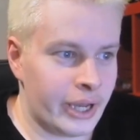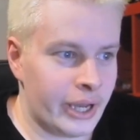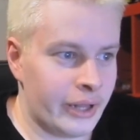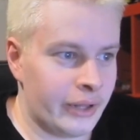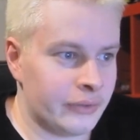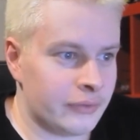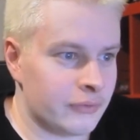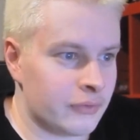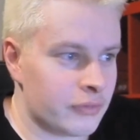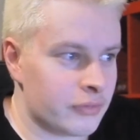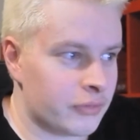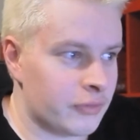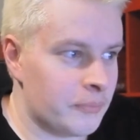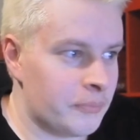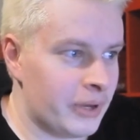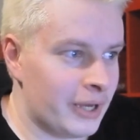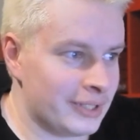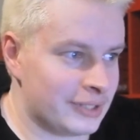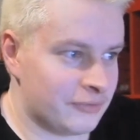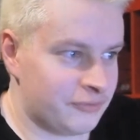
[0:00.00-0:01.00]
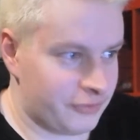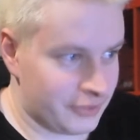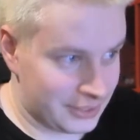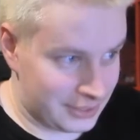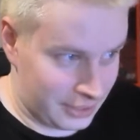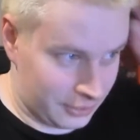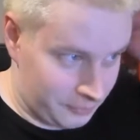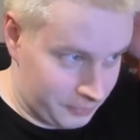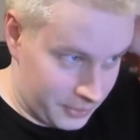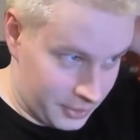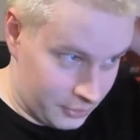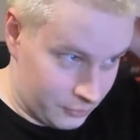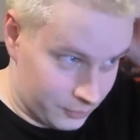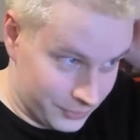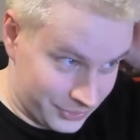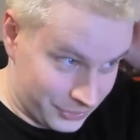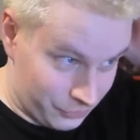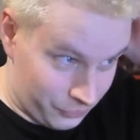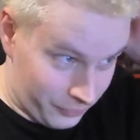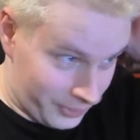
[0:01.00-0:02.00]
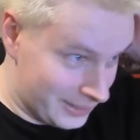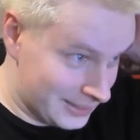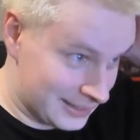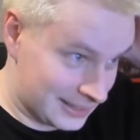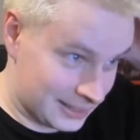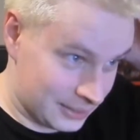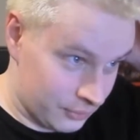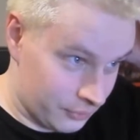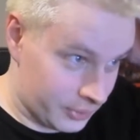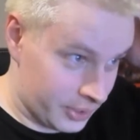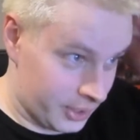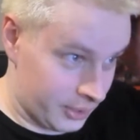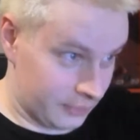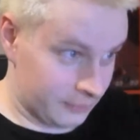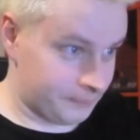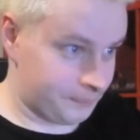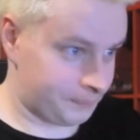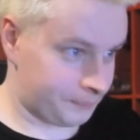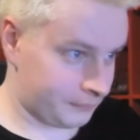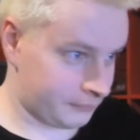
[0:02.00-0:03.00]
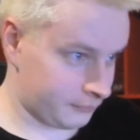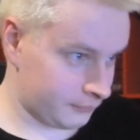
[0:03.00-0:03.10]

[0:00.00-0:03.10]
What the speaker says: and the Bowser face that appeared was crazed looking.